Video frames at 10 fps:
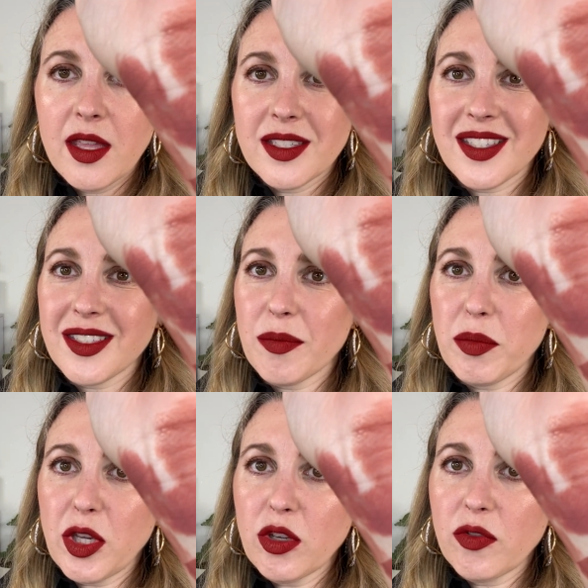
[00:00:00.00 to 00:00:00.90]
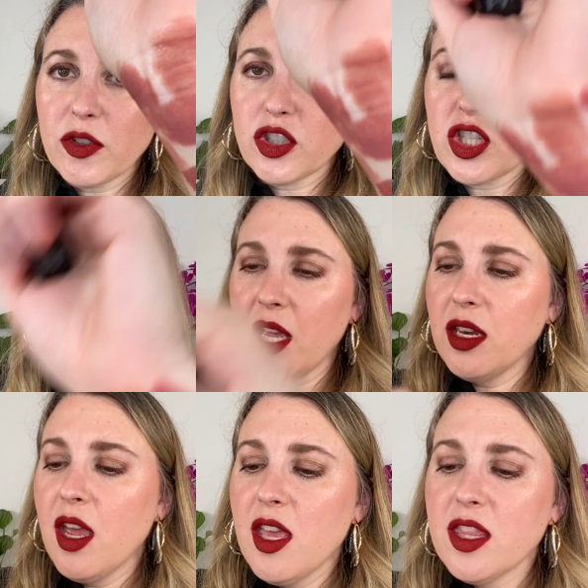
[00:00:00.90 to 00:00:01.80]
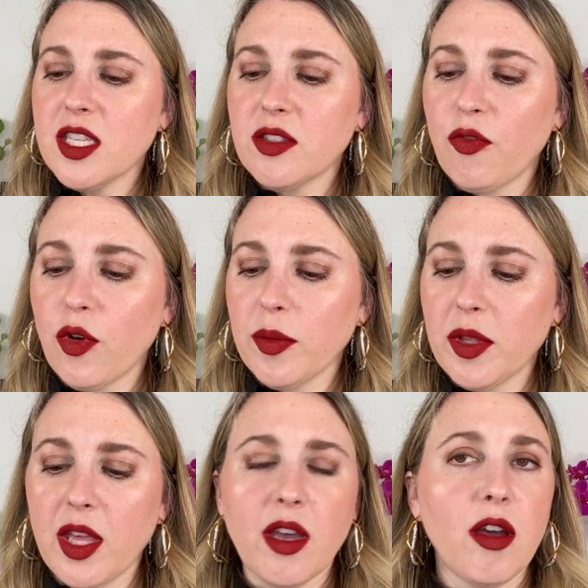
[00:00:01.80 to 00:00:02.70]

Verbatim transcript: This is a beautiful shade. This formula